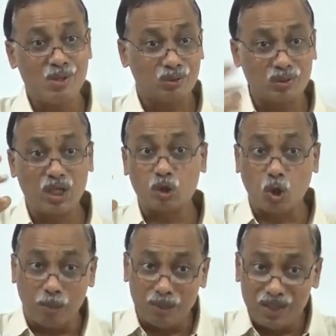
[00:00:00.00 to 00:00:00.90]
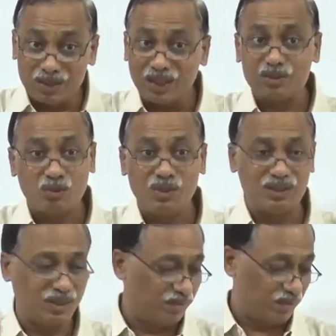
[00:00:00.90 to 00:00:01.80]
So that commonness has to be
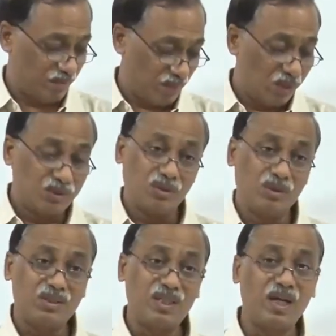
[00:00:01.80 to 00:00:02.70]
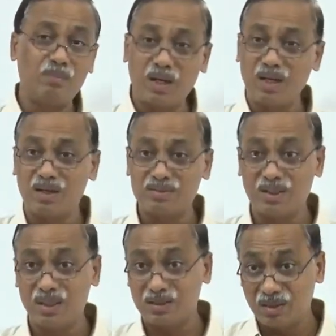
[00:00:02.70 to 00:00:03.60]
achieved. So this second paragraph
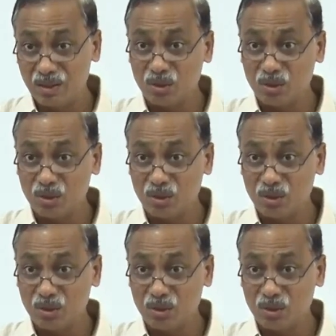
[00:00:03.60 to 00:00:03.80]
says